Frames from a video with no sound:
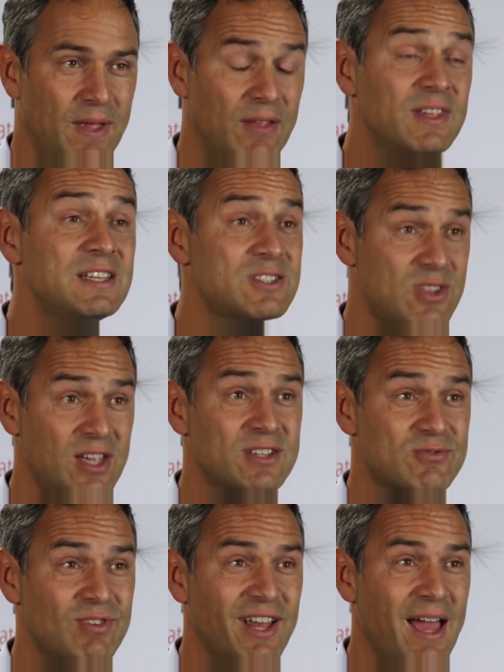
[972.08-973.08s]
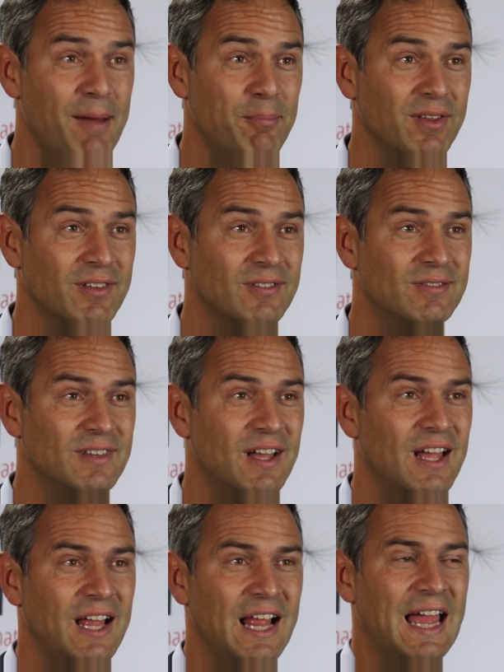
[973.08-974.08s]
And these things really happened.
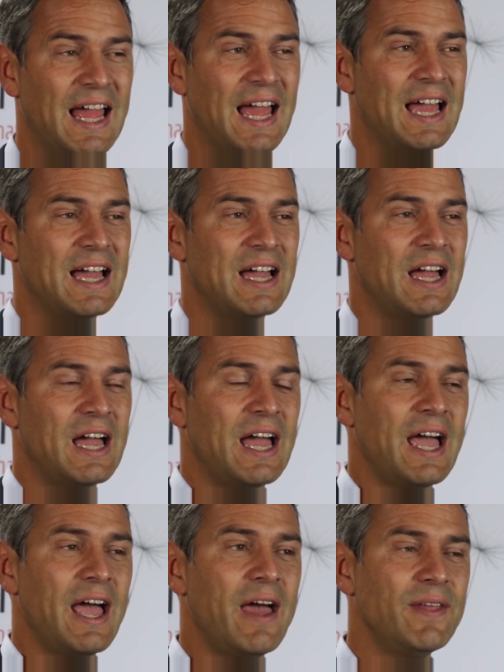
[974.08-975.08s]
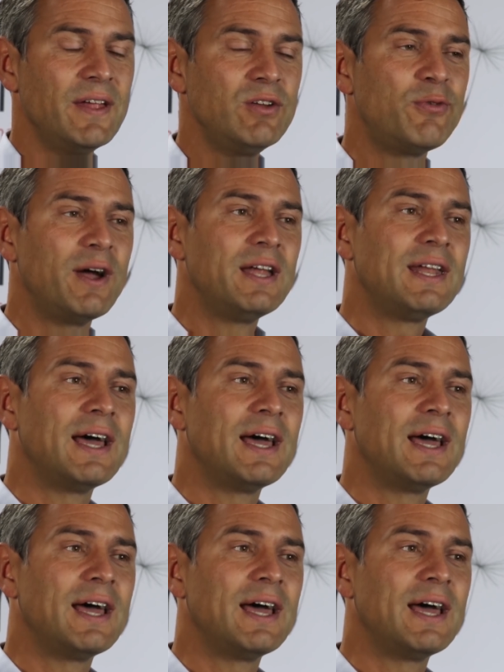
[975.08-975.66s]
And then you find